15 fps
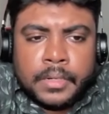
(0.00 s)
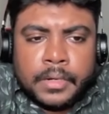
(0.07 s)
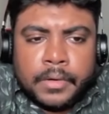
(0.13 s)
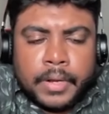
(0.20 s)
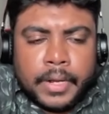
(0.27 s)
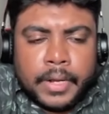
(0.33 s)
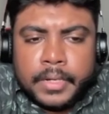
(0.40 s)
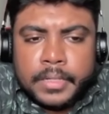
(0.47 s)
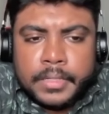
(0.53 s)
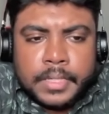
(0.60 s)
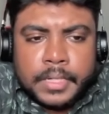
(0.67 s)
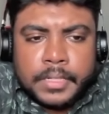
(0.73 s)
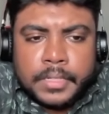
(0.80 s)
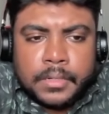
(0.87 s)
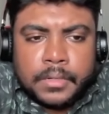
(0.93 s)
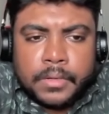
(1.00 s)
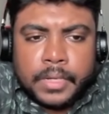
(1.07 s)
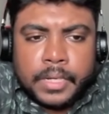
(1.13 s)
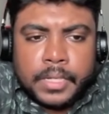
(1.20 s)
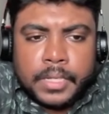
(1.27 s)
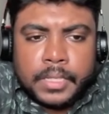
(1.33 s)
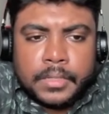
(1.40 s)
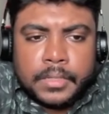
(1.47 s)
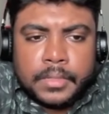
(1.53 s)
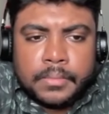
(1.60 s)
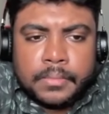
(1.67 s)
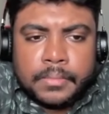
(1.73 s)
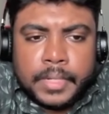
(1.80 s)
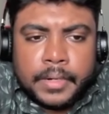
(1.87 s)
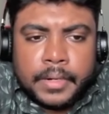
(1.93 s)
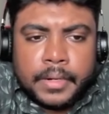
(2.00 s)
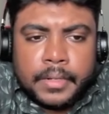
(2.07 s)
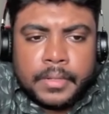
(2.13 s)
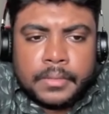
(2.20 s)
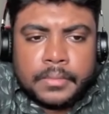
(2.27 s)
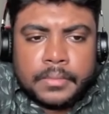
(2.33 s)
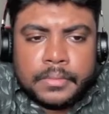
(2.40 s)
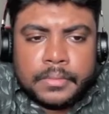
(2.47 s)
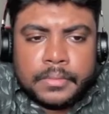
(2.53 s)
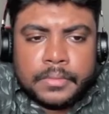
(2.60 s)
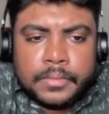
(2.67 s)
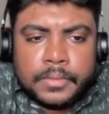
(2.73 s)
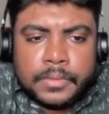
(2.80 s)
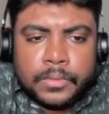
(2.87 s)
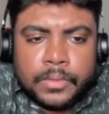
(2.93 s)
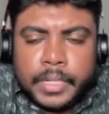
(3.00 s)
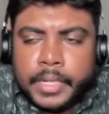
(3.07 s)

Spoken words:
during any discussion or any other material through